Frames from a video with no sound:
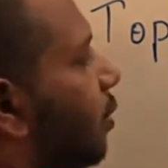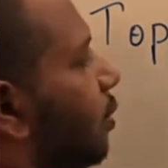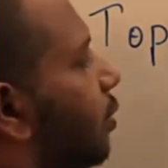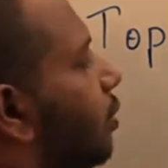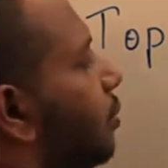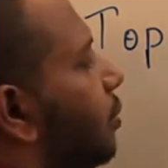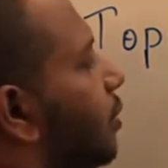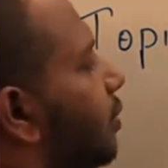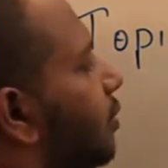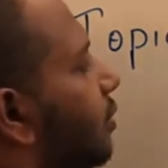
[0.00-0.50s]

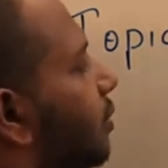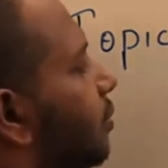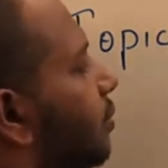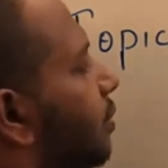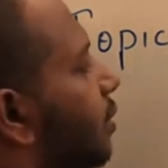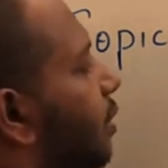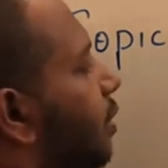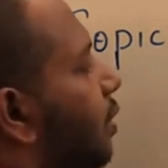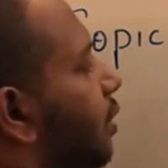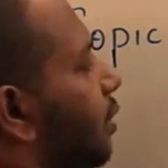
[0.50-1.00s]
tautomerism.
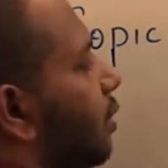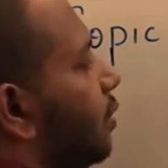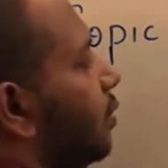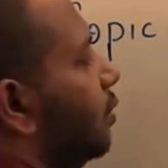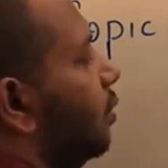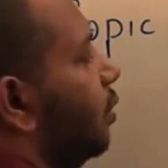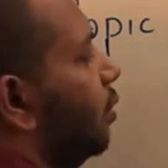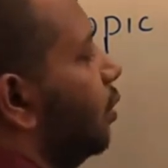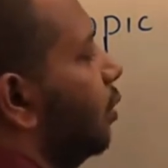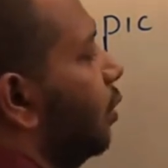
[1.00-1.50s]

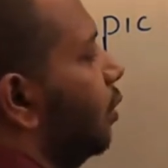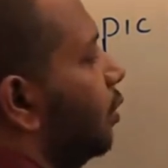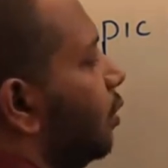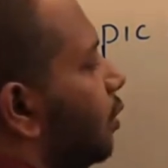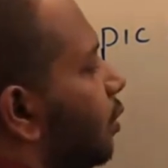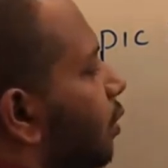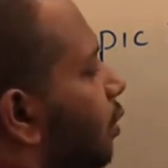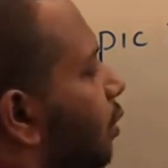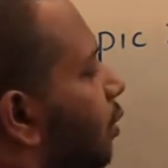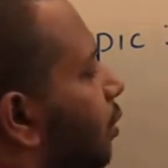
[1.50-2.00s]
So
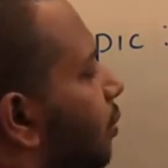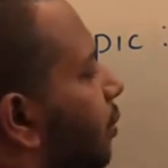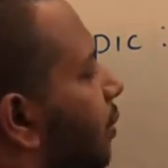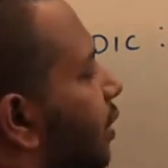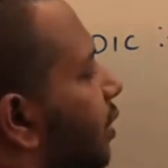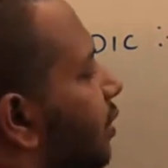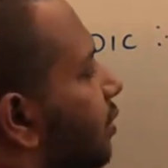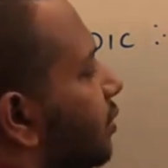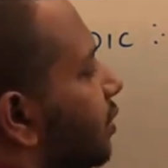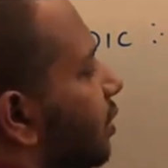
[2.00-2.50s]

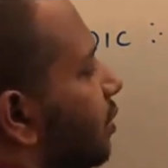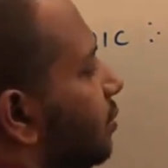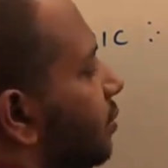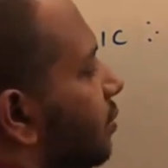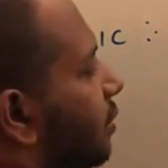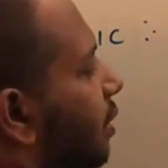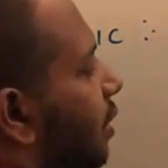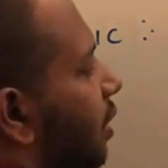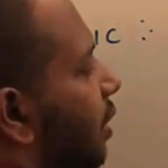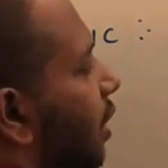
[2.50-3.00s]

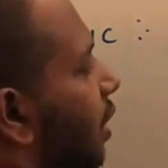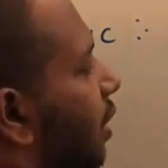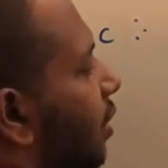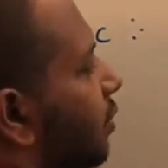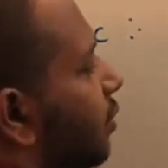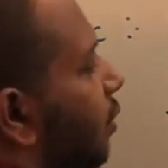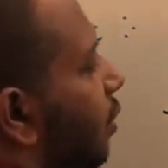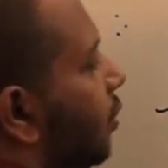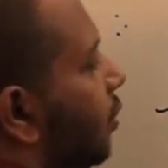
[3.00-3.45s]
tautomerism, it is